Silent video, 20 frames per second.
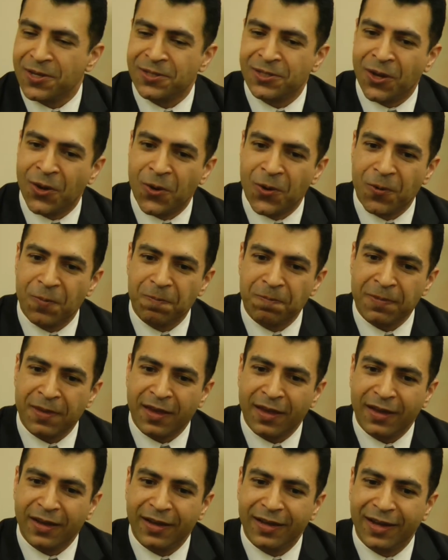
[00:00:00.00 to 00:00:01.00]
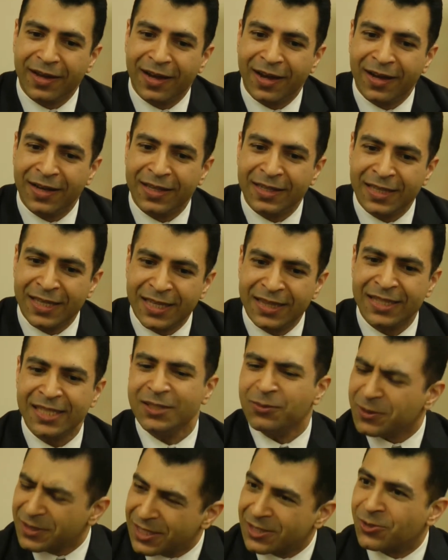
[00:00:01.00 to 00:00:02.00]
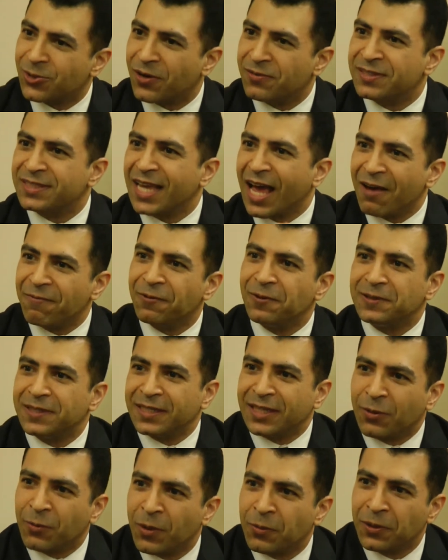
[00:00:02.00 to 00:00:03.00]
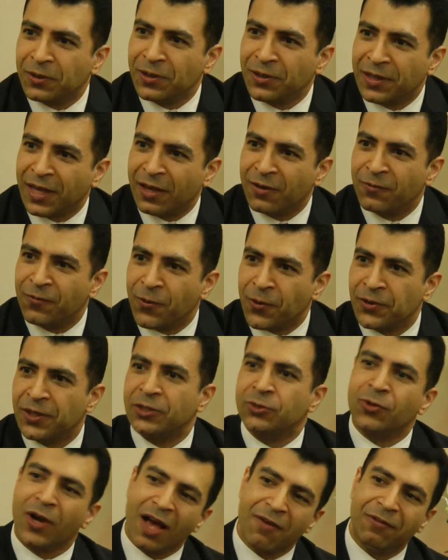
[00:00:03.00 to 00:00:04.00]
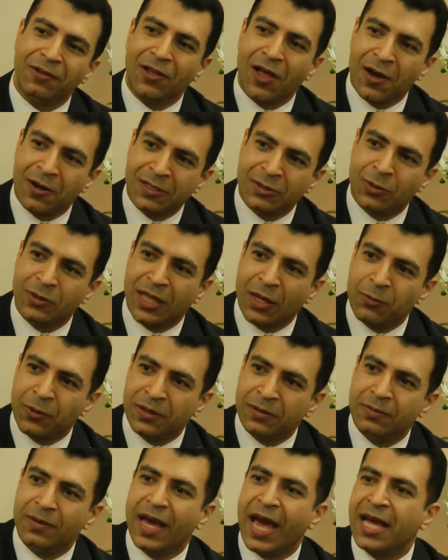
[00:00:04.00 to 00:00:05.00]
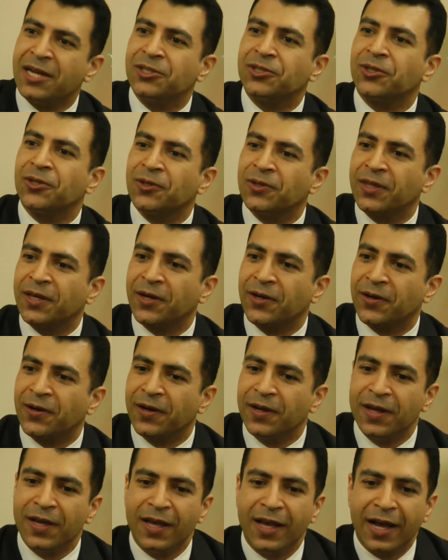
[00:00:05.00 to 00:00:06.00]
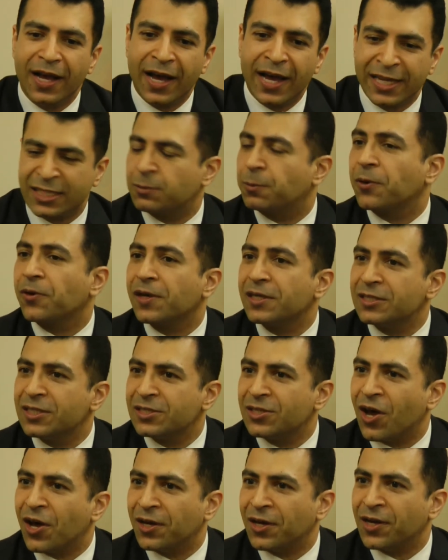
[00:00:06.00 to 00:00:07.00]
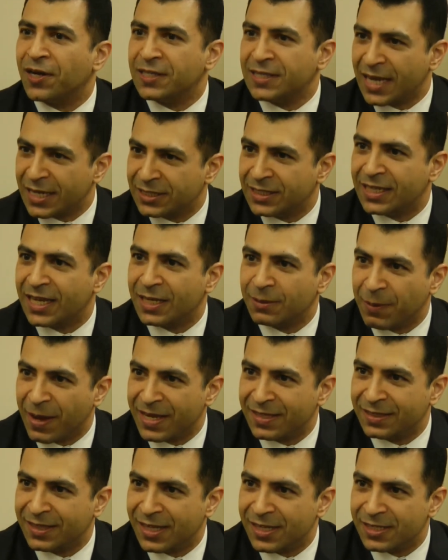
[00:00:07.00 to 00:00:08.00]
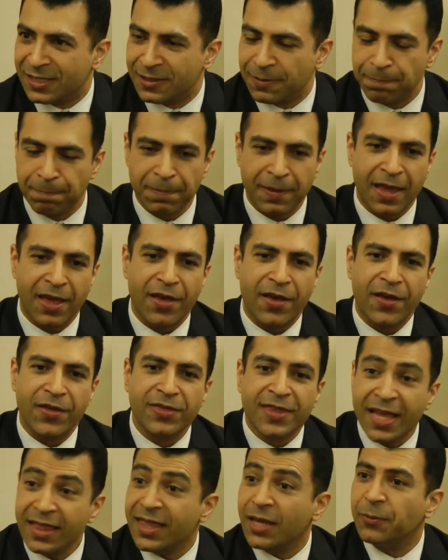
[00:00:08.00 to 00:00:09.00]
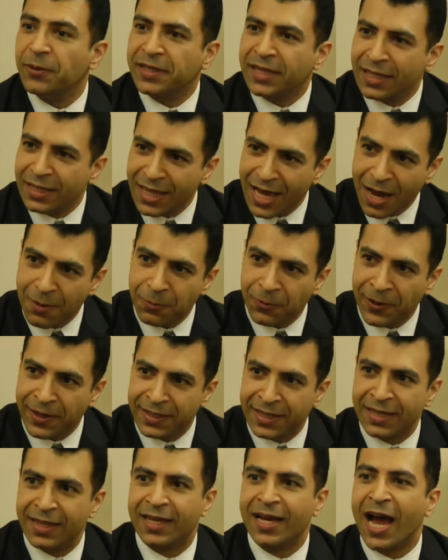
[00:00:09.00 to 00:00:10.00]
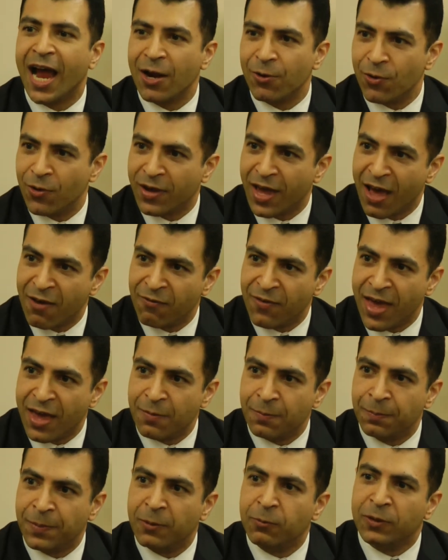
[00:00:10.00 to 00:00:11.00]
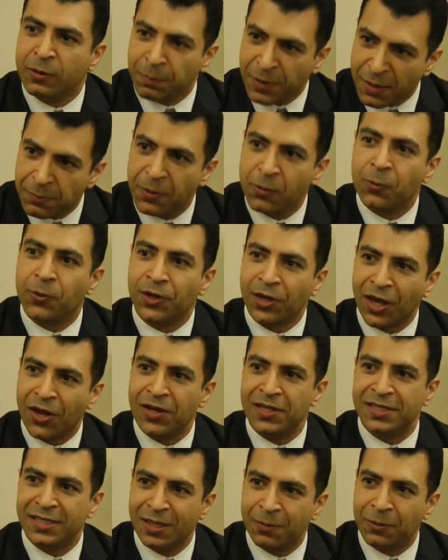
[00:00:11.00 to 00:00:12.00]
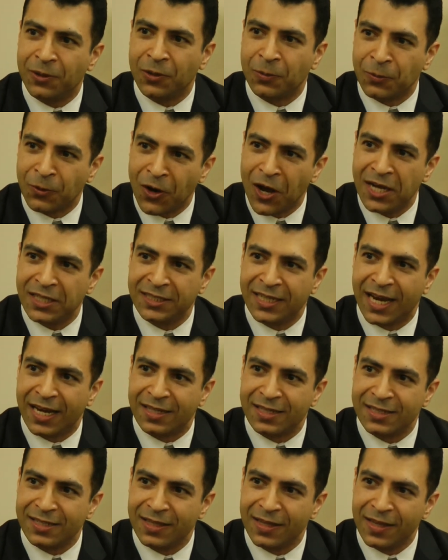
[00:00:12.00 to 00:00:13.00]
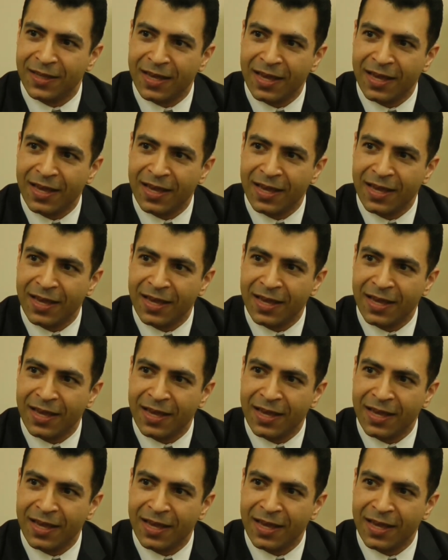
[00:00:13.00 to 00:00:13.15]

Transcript: So this was the sort of scaffolding that we were looking for. The travel log is what they would enter their experiences on a day-to-day basis. Then they would collaborate in the Cairo Cafe, but with people working on similar projects.